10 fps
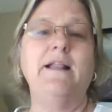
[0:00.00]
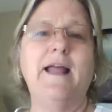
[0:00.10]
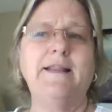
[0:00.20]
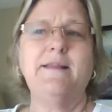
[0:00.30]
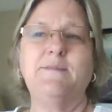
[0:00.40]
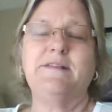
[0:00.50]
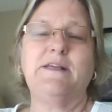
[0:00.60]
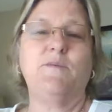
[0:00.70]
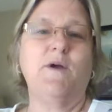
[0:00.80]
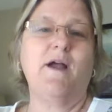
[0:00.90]
Let them
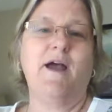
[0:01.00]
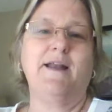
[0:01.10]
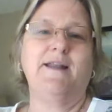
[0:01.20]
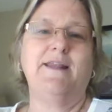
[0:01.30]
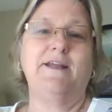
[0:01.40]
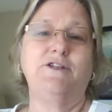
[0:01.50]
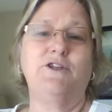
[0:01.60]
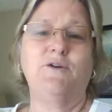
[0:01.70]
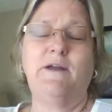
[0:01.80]
see what kind of things you do.